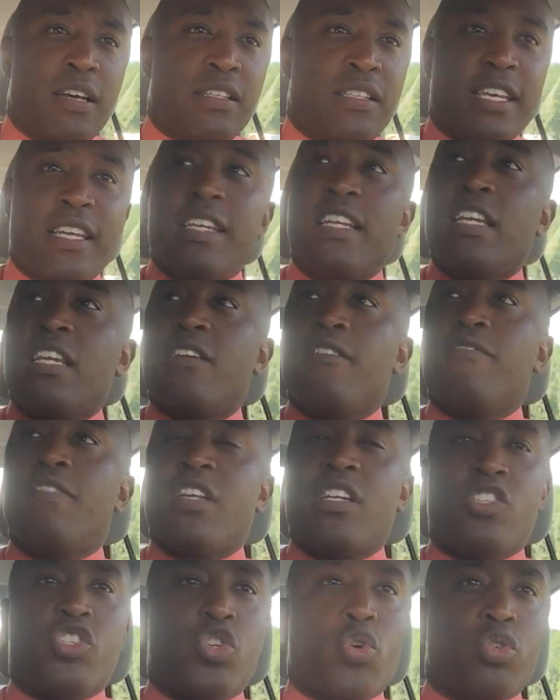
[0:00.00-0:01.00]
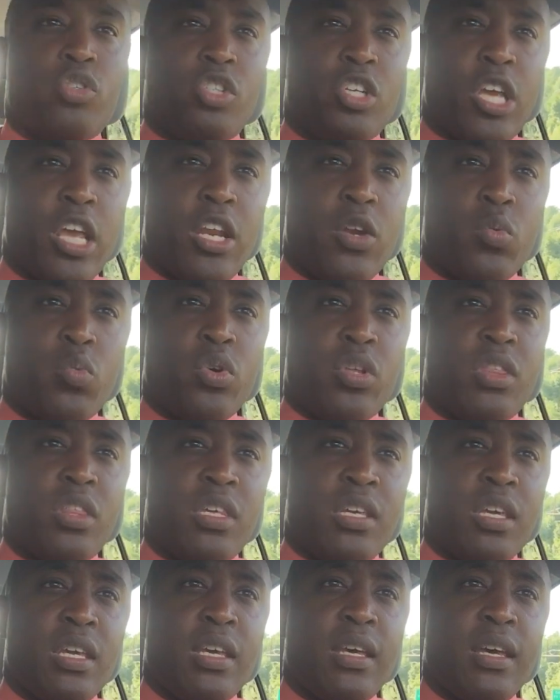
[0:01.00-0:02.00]
attend any event associated with
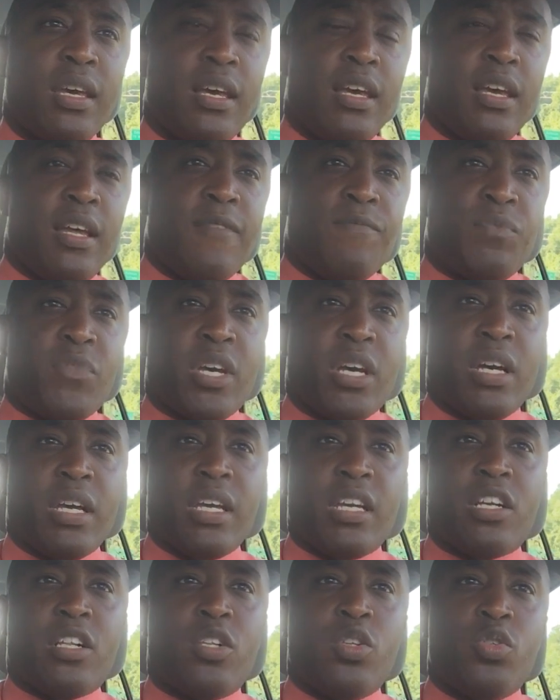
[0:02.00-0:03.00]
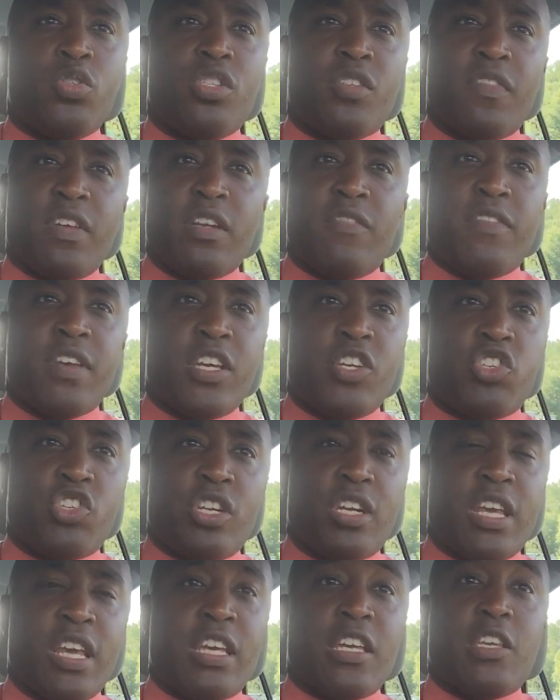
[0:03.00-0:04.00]
the Inclusive
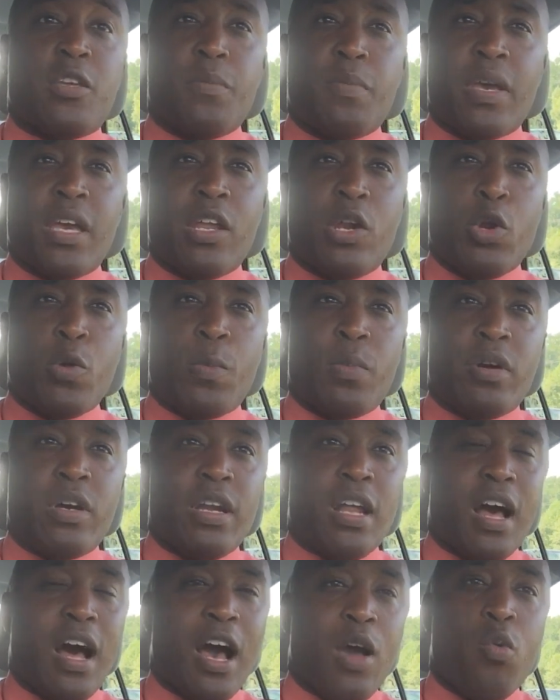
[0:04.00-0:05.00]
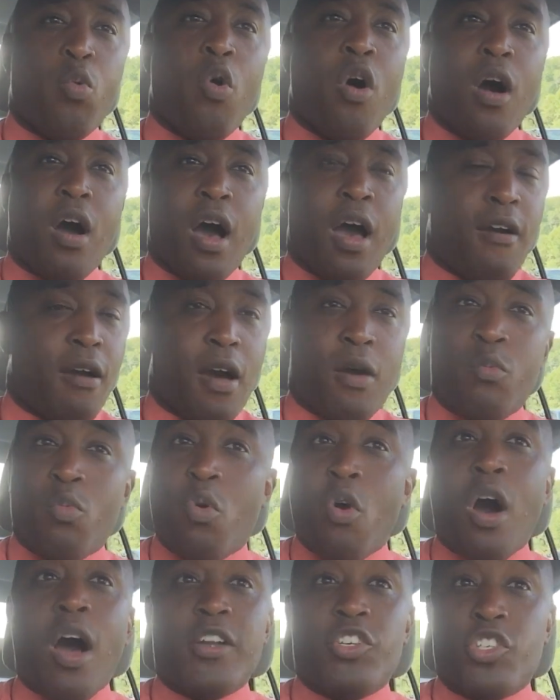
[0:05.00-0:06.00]
Innovation Incubator. But I
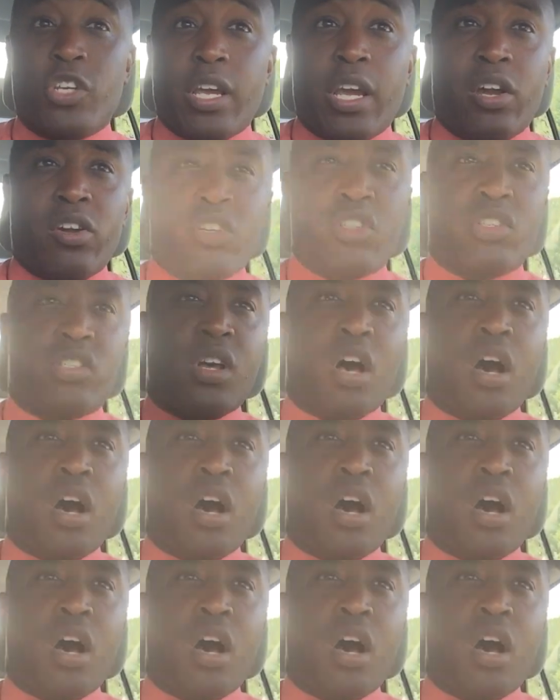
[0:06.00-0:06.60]
watch Aaron